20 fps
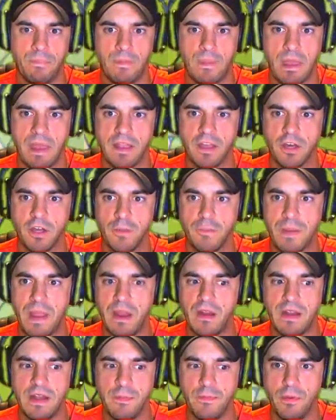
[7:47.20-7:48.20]
I could have
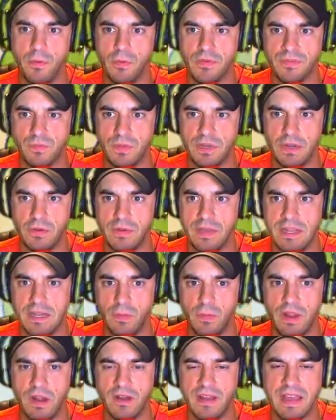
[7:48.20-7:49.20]
parried it, but was, we don't need it.
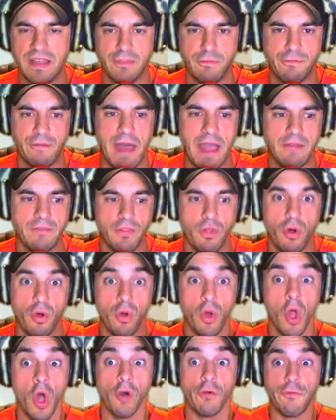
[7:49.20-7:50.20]
We already got the 5 in the hole.
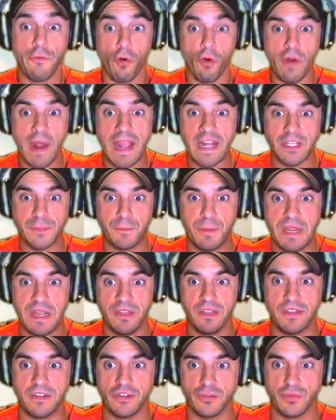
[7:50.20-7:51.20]
4
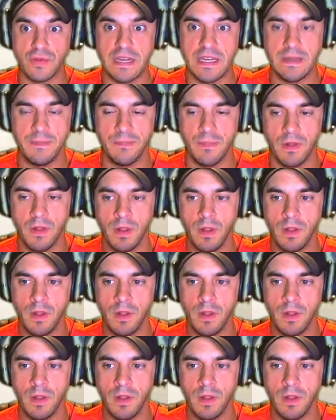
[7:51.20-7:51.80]
HP the dream!